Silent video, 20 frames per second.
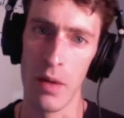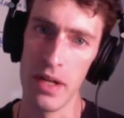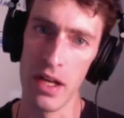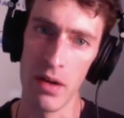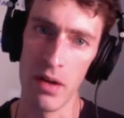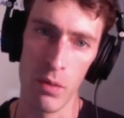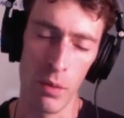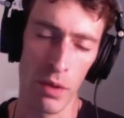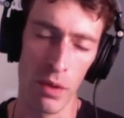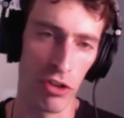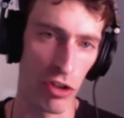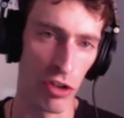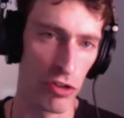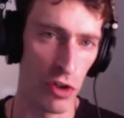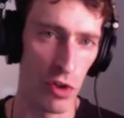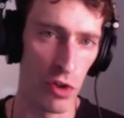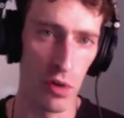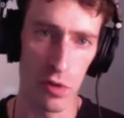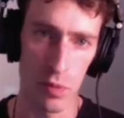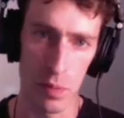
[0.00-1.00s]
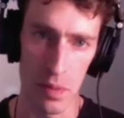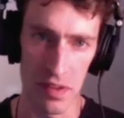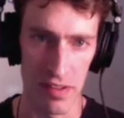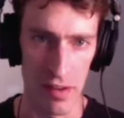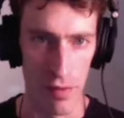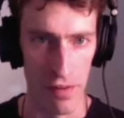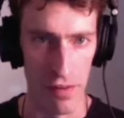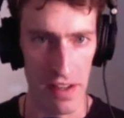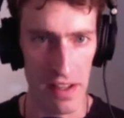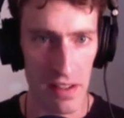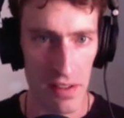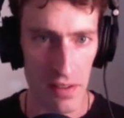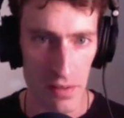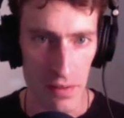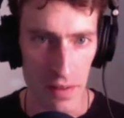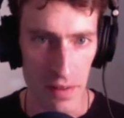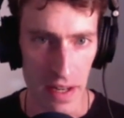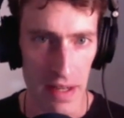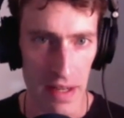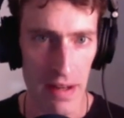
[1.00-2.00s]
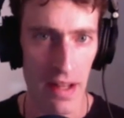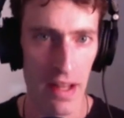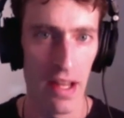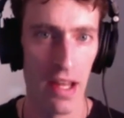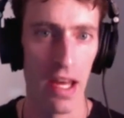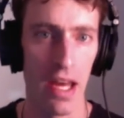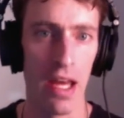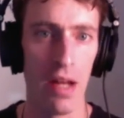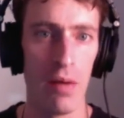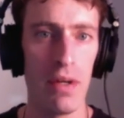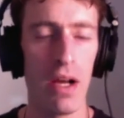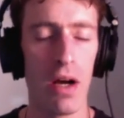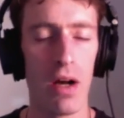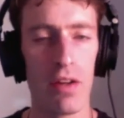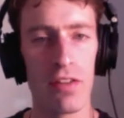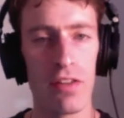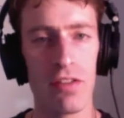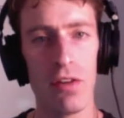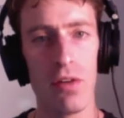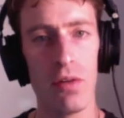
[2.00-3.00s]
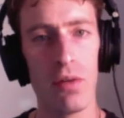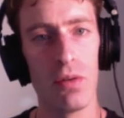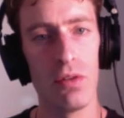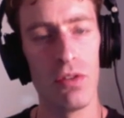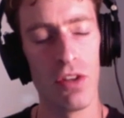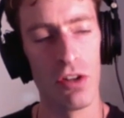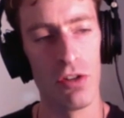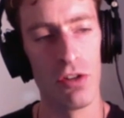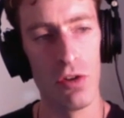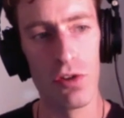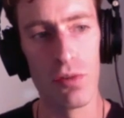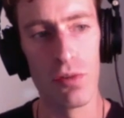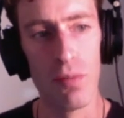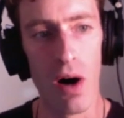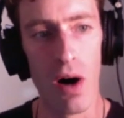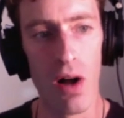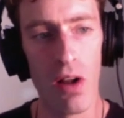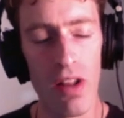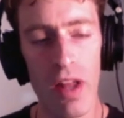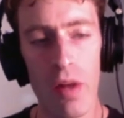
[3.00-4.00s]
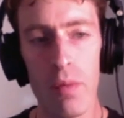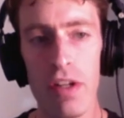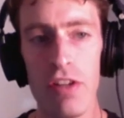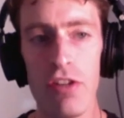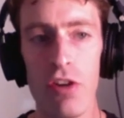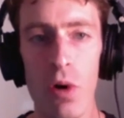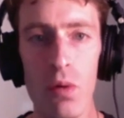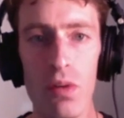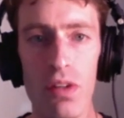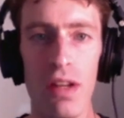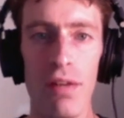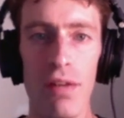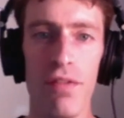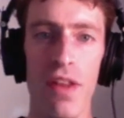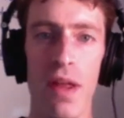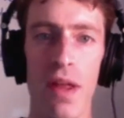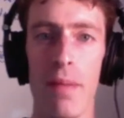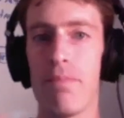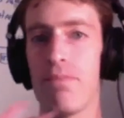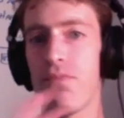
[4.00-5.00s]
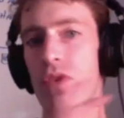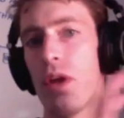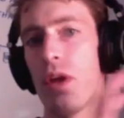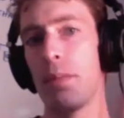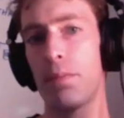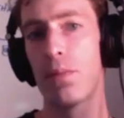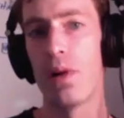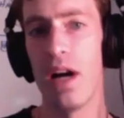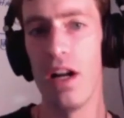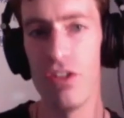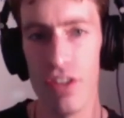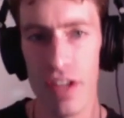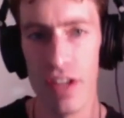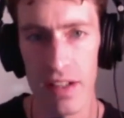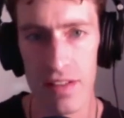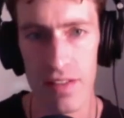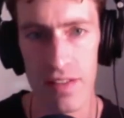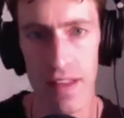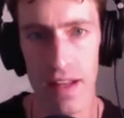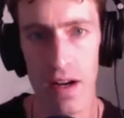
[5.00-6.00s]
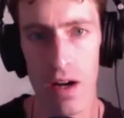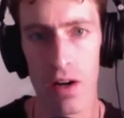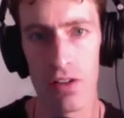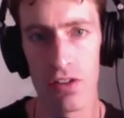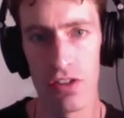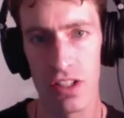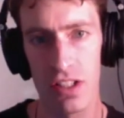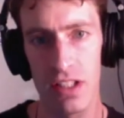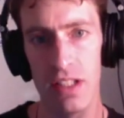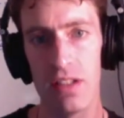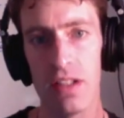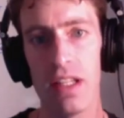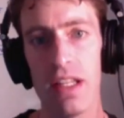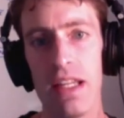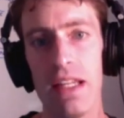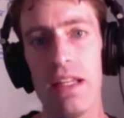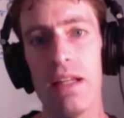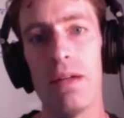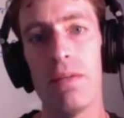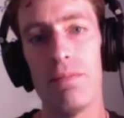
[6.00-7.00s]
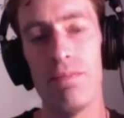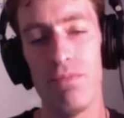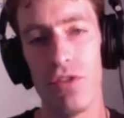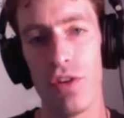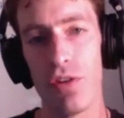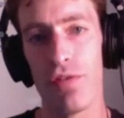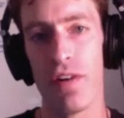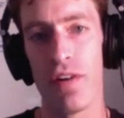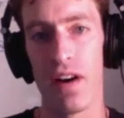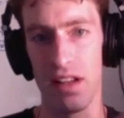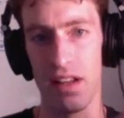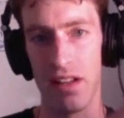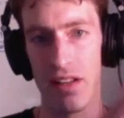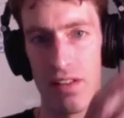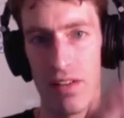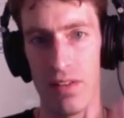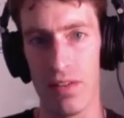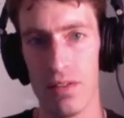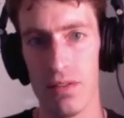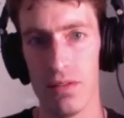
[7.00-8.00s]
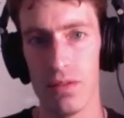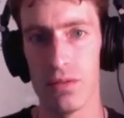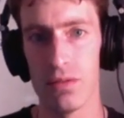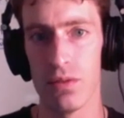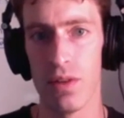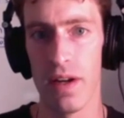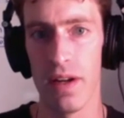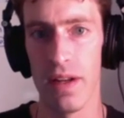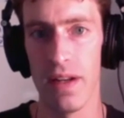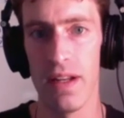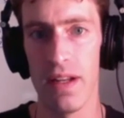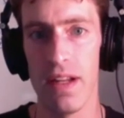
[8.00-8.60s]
which are too specific, right? And we also, they're too small, and we don't give them projects that aren't clearly defined, right?